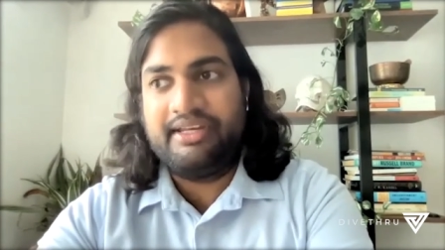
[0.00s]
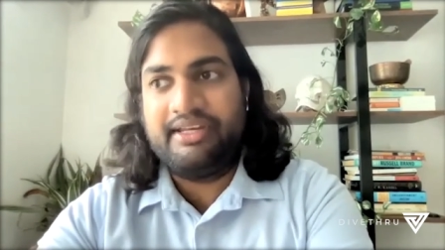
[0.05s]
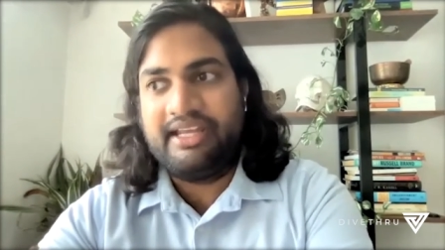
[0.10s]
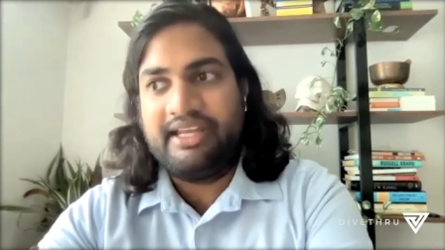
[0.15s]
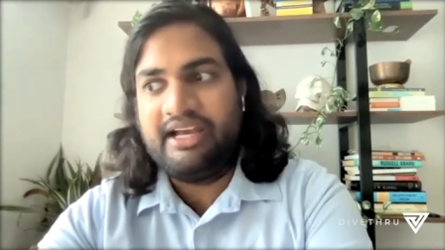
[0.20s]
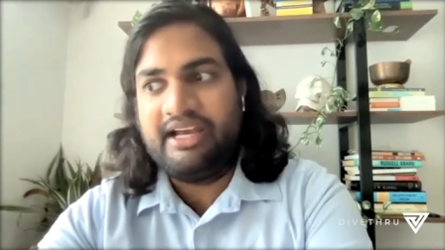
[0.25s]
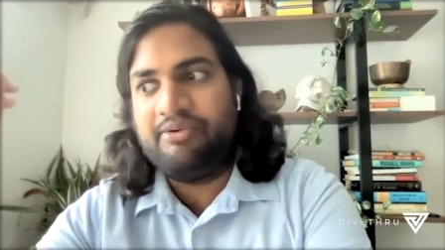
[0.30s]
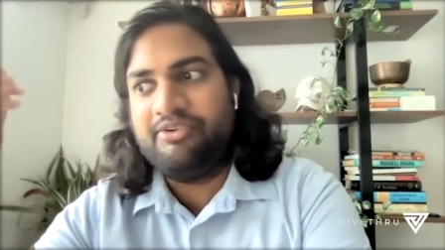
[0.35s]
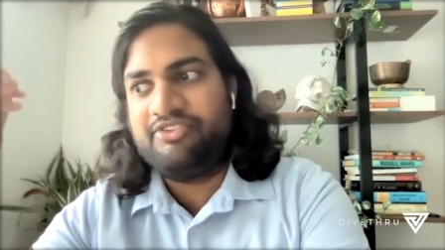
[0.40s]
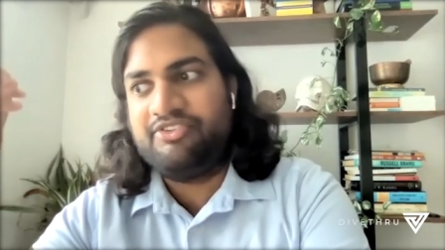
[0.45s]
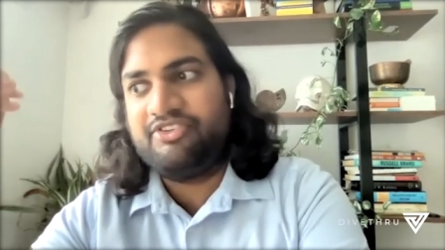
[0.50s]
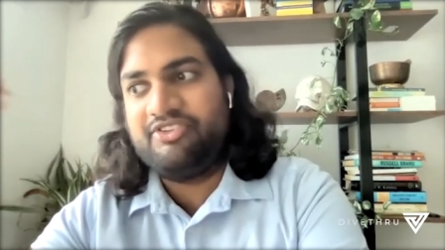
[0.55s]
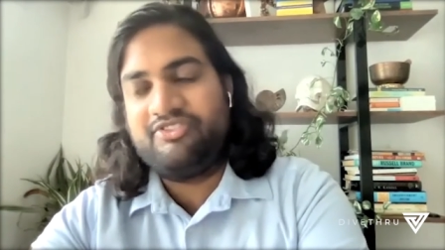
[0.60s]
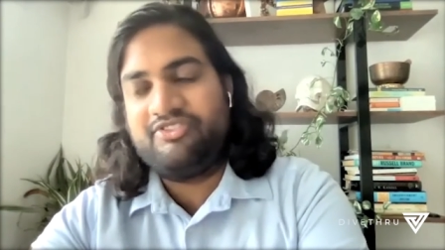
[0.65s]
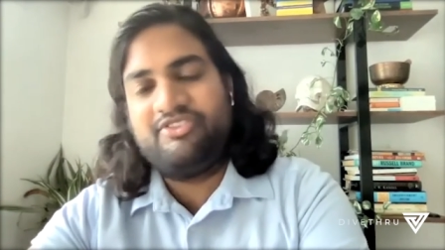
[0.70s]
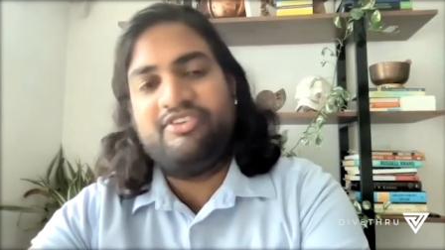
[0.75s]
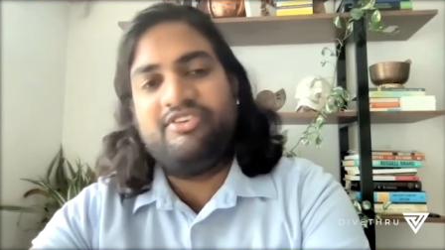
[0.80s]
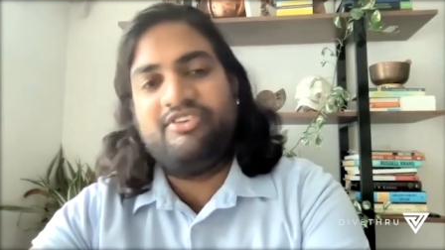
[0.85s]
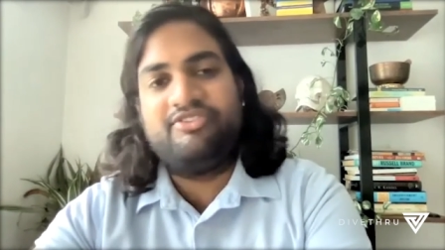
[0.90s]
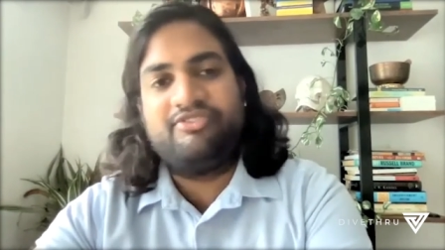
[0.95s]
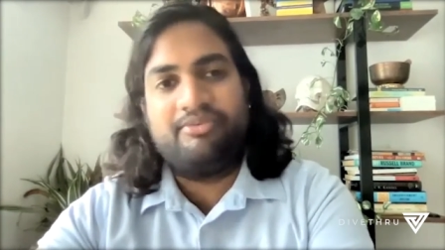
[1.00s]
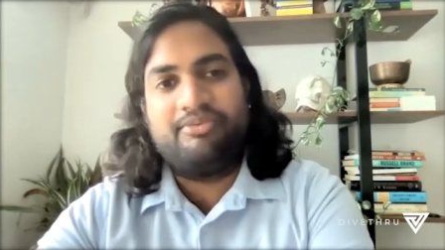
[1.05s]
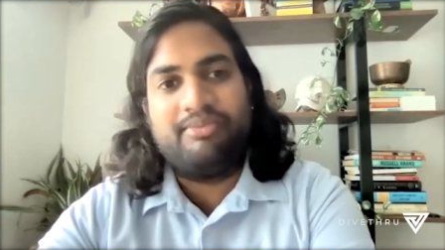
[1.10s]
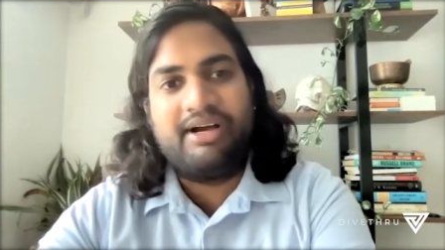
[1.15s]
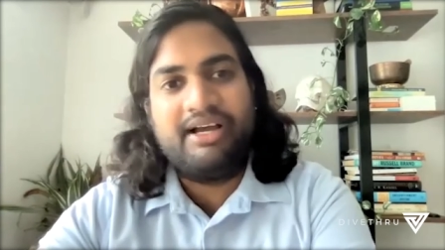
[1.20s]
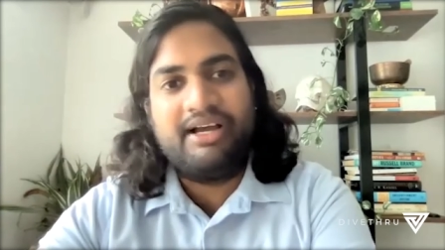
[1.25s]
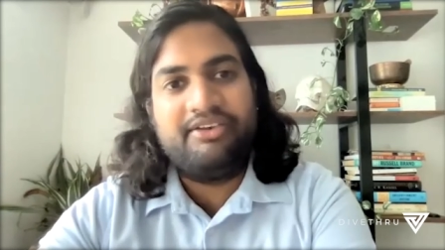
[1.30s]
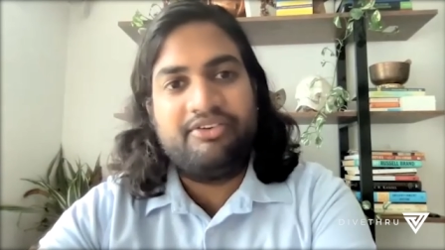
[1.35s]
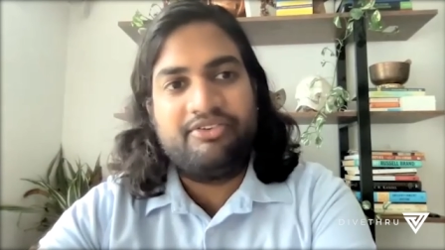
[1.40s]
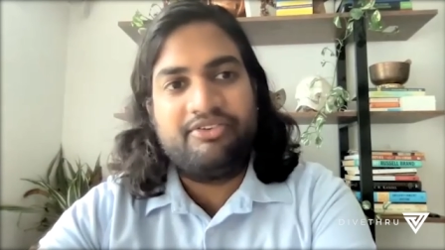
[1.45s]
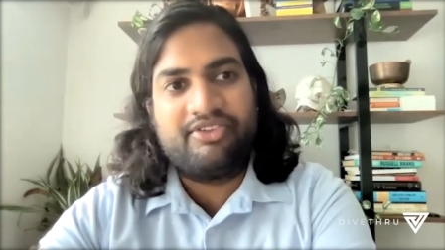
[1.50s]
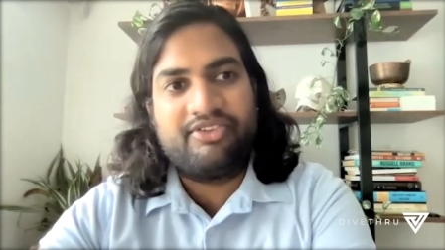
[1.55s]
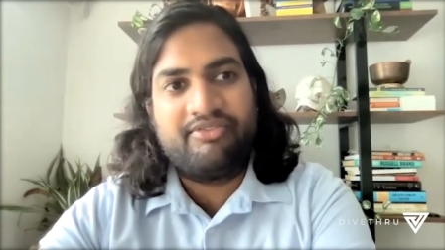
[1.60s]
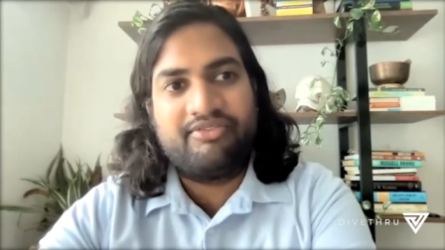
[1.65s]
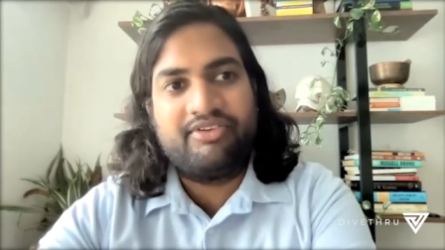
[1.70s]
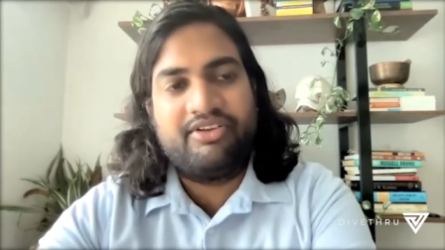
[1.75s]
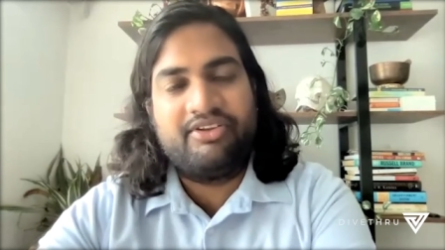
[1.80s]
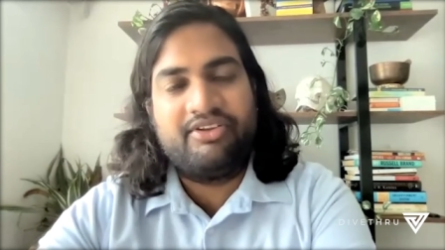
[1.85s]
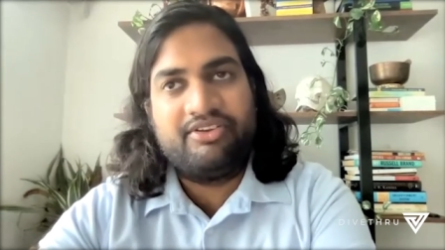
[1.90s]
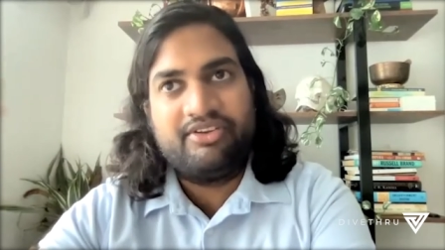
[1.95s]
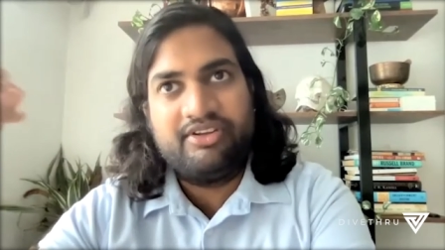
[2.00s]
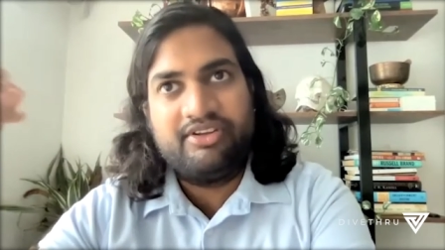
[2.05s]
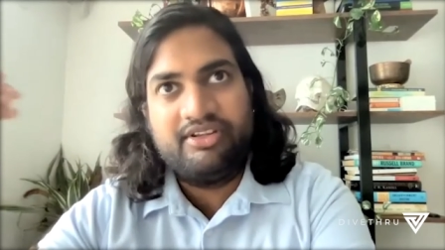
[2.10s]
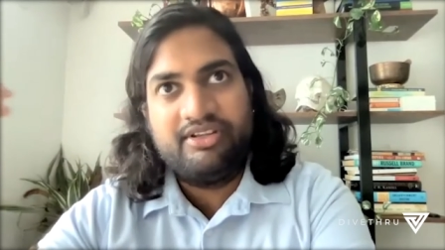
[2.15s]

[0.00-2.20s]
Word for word: And now when she sees reminders of it,